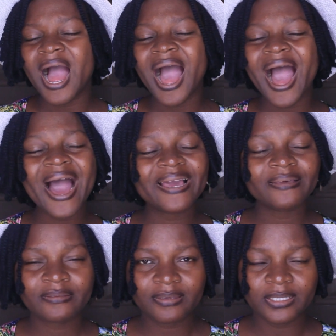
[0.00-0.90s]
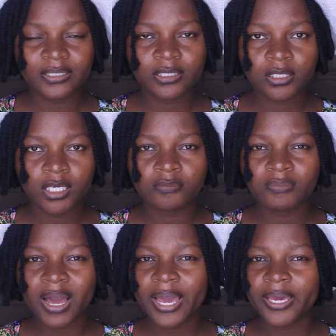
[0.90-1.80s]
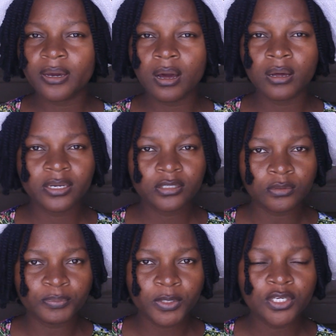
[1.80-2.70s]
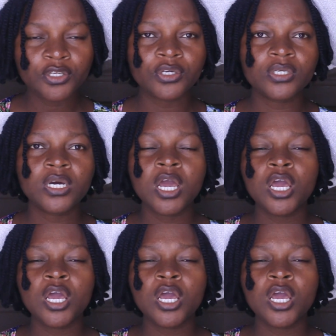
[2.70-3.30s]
I think, in my honest opinion,